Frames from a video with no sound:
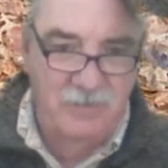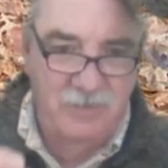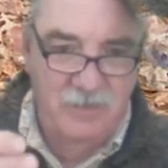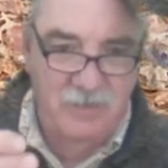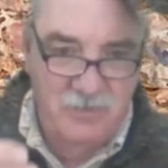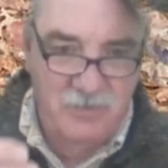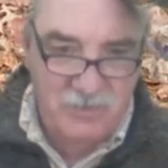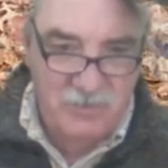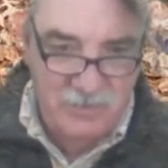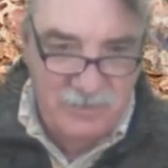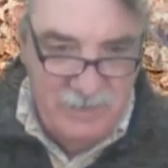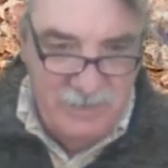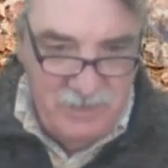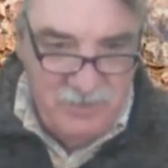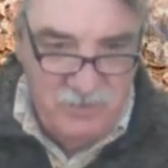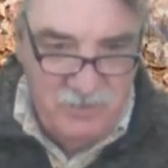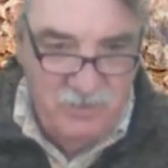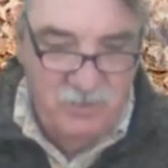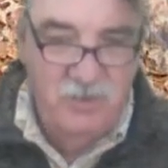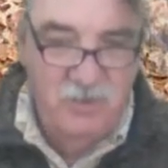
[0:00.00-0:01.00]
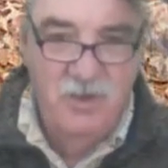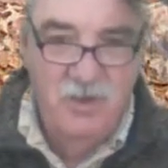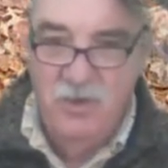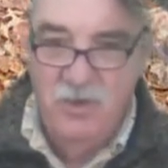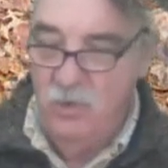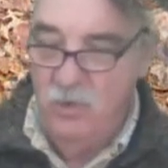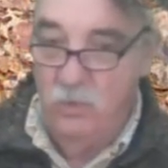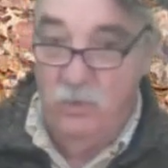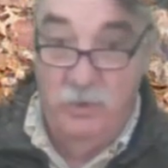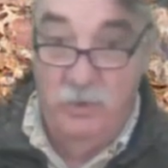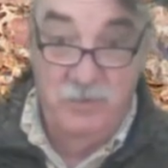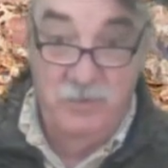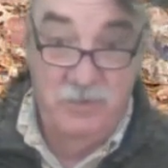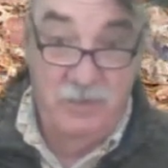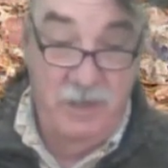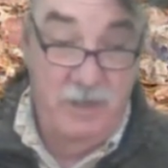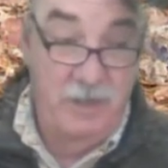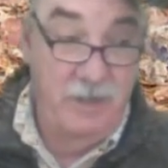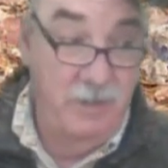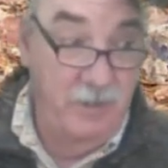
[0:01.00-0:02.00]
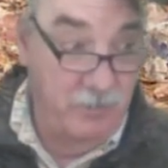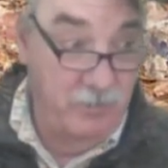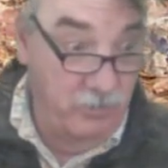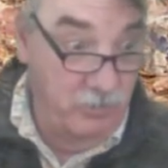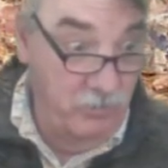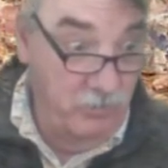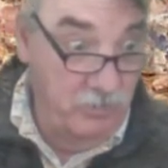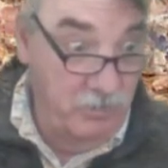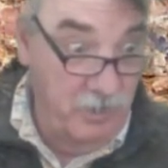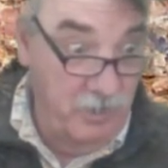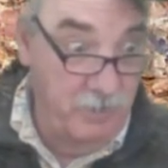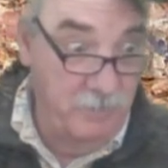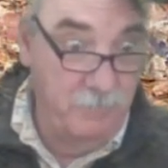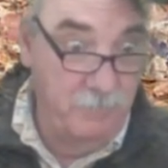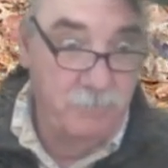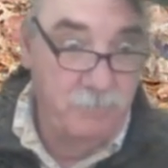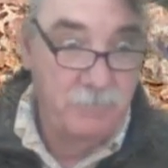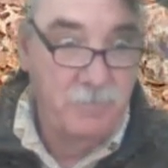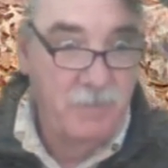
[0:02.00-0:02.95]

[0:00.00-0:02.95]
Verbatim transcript: legislation would say, as you said,